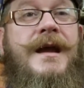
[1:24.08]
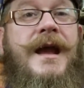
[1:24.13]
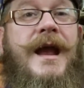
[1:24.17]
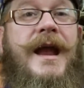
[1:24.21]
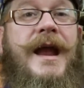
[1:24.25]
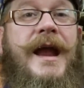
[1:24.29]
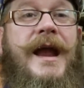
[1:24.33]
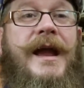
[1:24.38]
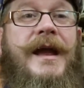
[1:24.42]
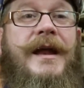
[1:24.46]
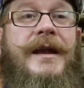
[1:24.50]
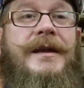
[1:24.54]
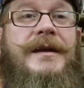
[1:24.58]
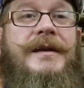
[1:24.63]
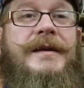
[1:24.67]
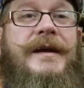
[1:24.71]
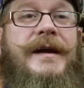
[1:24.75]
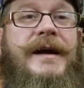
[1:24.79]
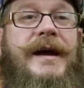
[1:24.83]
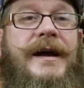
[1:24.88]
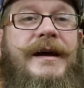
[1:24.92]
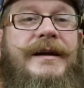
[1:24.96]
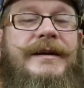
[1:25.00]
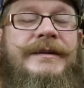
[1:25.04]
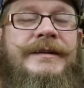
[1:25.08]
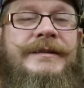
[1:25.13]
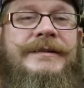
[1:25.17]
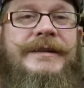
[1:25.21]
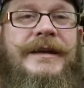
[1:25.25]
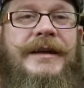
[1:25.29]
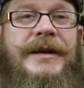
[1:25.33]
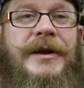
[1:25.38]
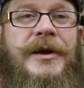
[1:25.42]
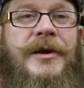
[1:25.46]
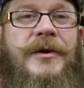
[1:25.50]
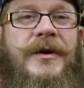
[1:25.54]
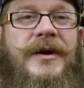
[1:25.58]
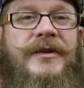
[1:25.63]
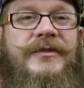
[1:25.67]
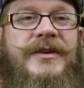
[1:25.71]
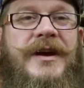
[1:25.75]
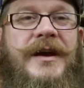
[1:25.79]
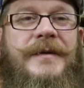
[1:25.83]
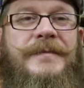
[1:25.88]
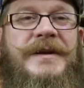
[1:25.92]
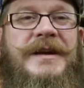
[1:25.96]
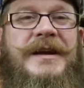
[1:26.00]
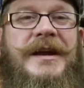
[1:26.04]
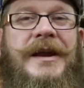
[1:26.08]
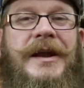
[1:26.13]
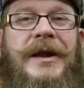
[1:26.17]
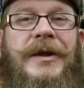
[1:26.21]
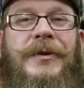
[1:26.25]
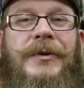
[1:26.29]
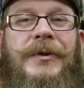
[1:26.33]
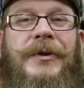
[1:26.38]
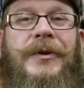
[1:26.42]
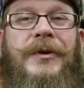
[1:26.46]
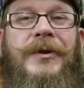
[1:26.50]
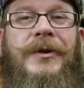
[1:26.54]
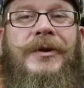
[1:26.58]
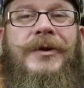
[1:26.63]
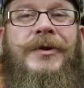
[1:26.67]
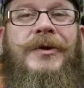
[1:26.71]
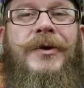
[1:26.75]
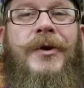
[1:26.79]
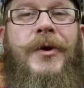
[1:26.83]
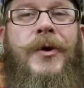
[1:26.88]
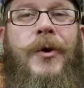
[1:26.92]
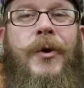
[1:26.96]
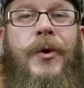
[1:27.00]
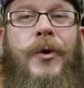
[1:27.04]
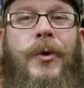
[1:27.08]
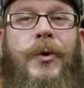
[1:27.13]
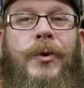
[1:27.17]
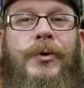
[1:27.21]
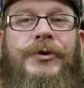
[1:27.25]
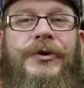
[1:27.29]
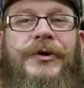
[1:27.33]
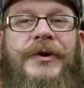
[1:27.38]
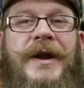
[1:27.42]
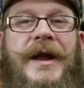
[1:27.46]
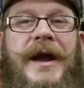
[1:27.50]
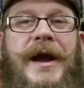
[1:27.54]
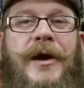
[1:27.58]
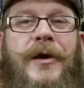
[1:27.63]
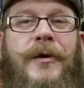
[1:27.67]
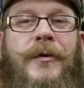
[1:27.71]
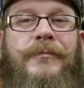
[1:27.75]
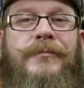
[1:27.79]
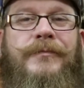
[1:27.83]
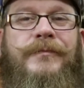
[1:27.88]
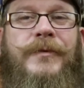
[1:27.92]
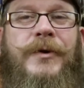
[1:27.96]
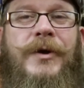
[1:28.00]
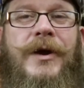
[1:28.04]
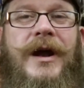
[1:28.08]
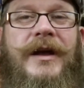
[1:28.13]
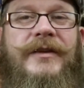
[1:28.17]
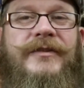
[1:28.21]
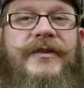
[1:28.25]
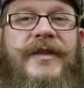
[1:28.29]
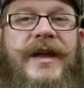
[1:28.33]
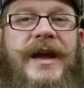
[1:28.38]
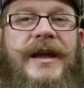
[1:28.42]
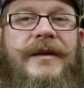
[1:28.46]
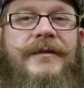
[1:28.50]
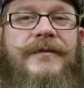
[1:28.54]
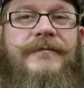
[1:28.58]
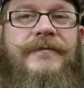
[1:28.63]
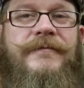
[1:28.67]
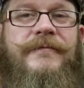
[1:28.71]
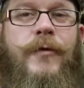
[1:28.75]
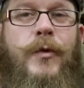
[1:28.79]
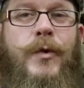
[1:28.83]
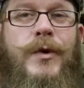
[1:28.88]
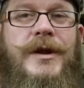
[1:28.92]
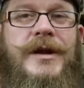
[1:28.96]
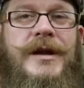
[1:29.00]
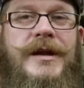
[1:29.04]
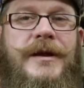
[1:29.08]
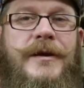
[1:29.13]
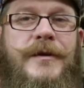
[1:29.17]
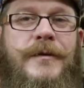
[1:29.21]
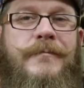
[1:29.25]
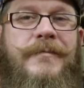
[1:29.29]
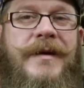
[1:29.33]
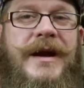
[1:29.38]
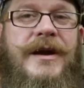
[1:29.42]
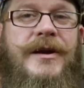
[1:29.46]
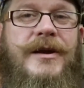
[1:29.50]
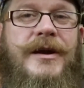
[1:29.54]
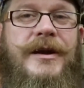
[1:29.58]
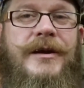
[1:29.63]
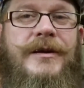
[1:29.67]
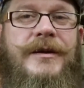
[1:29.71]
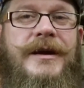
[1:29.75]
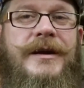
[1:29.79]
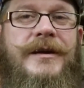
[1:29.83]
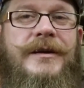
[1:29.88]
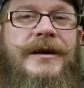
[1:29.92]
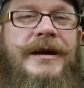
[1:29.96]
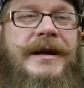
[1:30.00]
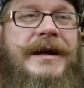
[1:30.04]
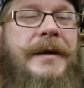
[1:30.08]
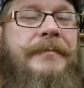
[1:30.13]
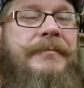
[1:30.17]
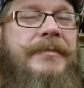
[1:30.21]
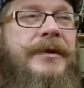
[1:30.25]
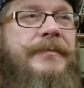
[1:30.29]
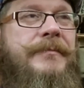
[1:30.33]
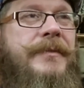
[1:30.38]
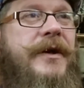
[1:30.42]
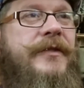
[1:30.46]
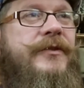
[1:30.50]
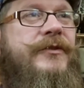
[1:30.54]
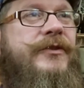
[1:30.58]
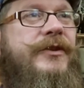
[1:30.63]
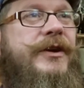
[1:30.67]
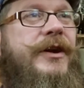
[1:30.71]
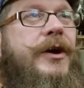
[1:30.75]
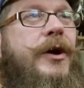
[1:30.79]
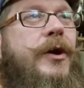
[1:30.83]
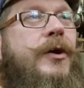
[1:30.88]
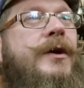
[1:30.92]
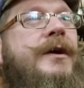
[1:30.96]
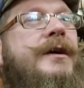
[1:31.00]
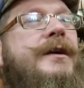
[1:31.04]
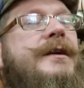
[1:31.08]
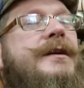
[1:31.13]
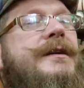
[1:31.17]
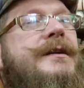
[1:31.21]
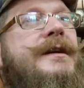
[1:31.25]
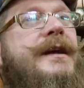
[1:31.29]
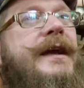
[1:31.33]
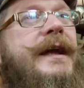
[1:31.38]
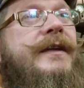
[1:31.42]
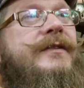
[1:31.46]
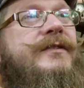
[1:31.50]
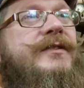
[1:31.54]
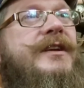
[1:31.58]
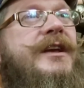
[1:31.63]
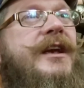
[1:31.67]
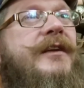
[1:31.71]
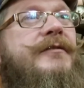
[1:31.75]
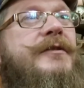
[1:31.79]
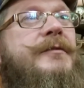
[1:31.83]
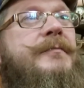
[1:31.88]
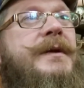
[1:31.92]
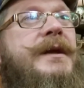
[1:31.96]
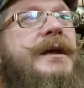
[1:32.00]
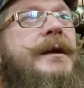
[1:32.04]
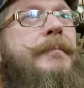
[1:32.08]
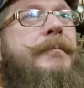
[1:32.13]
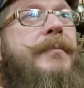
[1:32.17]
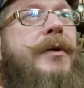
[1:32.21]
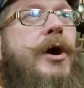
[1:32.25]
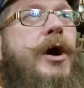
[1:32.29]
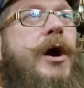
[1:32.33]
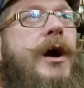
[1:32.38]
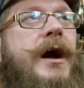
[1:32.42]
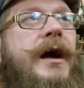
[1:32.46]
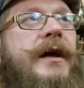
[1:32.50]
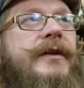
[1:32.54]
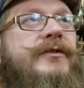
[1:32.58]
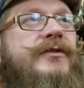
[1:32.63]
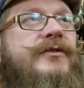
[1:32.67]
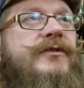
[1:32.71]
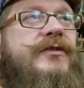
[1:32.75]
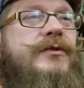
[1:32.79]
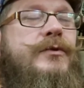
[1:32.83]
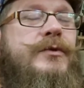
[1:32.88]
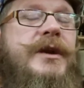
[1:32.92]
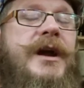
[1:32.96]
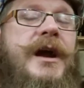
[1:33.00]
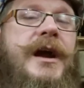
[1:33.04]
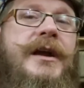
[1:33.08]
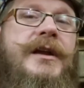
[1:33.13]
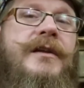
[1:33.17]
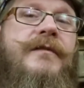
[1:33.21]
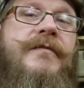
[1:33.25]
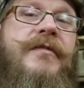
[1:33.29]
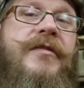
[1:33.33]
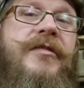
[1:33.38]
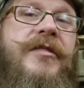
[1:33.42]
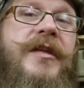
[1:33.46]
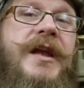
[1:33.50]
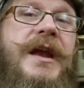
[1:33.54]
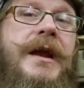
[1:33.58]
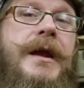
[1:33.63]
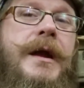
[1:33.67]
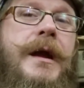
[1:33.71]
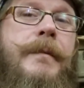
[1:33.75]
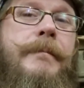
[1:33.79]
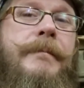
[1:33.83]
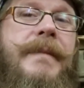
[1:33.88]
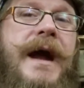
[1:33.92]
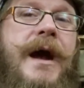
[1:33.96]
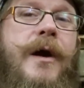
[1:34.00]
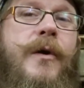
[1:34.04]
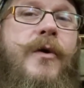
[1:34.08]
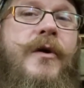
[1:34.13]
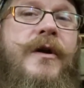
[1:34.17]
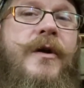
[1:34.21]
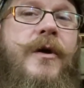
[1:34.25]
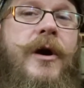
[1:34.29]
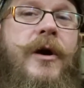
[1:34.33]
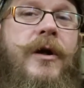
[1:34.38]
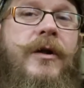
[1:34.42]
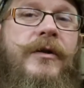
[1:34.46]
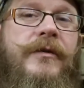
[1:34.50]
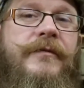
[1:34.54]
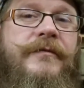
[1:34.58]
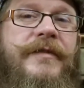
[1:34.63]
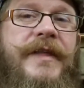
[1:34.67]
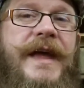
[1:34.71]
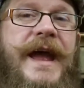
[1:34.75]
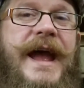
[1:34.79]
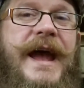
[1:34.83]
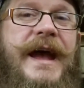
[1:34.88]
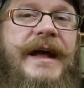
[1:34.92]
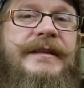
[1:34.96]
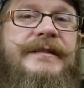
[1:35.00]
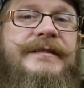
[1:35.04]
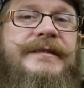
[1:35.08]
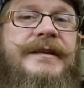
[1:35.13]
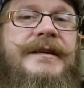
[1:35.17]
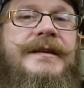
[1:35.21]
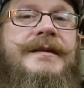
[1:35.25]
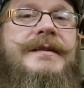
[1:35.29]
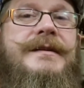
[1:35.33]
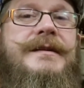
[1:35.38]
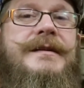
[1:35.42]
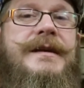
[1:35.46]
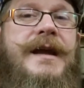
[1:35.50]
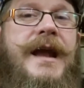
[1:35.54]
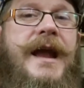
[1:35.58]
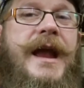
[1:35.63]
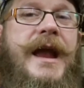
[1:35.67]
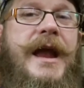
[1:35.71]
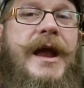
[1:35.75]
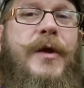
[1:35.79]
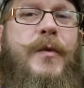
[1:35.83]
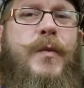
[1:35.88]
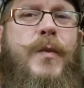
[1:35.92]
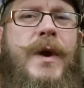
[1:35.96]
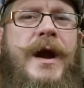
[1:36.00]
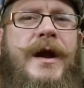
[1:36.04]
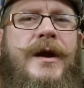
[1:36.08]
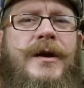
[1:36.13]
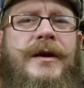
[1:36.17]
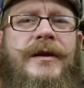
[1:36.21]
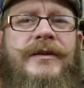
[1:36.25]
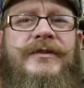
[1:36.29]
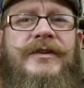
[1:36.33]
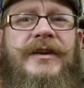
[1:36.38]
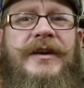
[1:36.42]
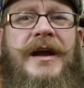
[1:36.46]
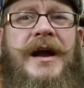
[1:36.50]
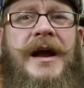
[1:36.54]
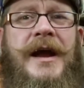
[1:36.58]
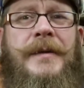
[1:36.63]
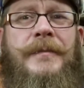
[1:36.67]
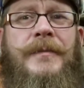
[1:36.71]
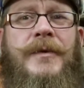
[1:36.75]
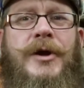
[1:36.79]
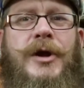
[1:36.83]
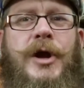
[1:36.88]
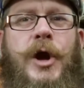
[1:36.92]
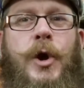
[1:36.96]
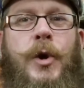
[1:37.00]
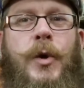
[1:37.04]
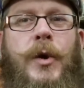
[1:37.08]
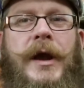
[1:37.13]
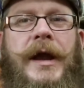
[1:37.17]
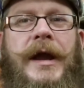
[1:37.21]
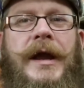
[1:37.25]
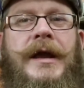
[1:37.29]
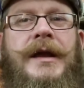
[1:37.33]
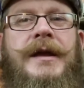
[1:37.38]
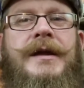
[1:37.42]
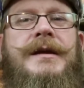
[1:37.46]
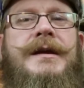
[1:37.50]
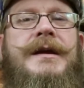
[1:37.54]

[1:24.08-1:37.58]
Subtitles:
And, as I'm getting a little older now, crossed that 40-year barrier here a couple of months ago, it's given me a pause to kind of think about all of that and where is it I'm going.